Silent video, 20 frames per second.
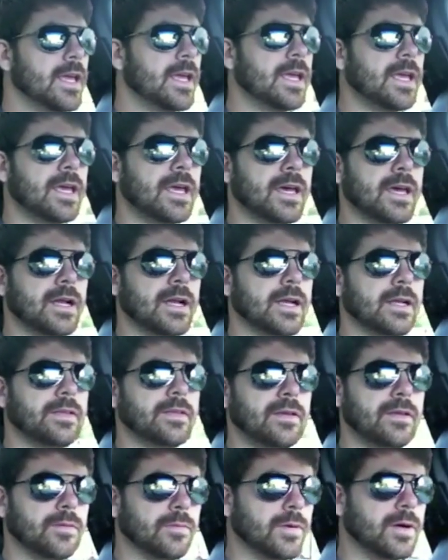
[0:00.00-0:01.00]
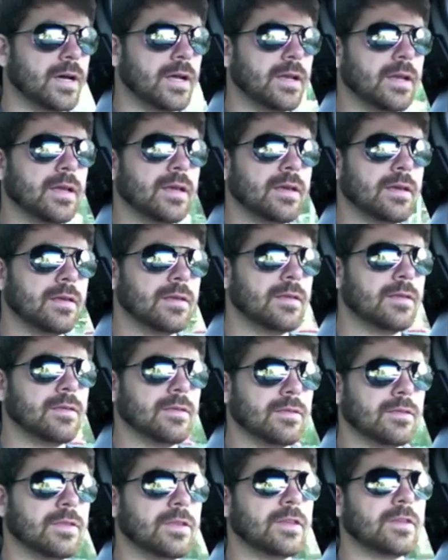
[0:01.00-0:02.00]
And I tell you what,
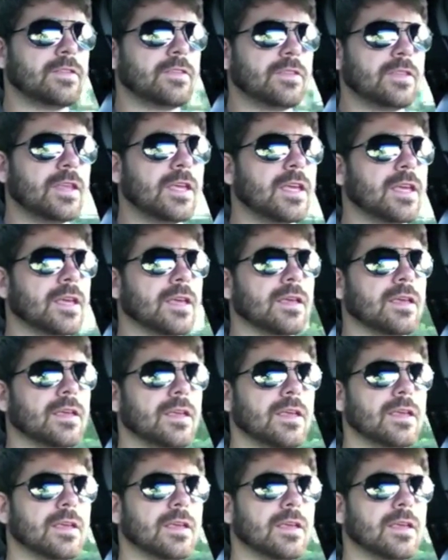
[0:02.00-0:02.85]
this thing